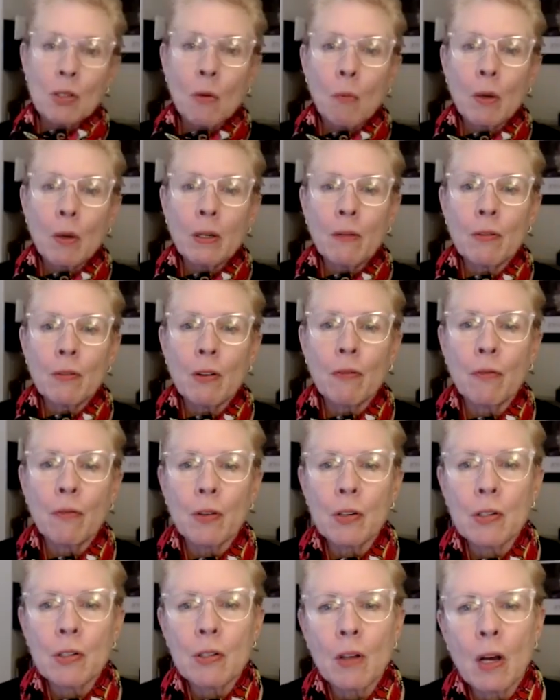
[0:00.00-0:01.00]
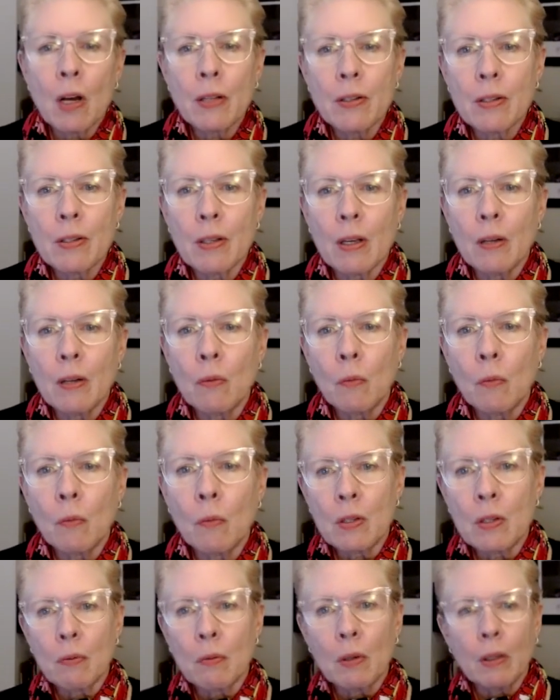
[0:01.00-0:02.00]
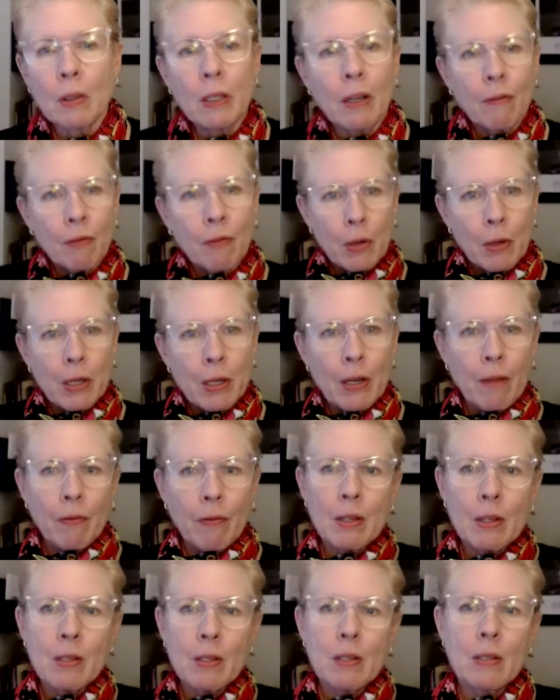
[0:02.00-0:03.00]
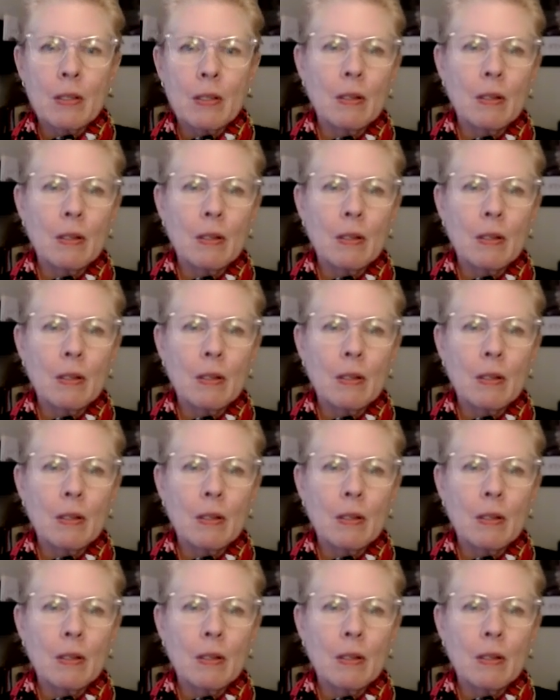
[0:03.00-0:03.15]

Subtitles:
one of your first thoughts then was really avoiding this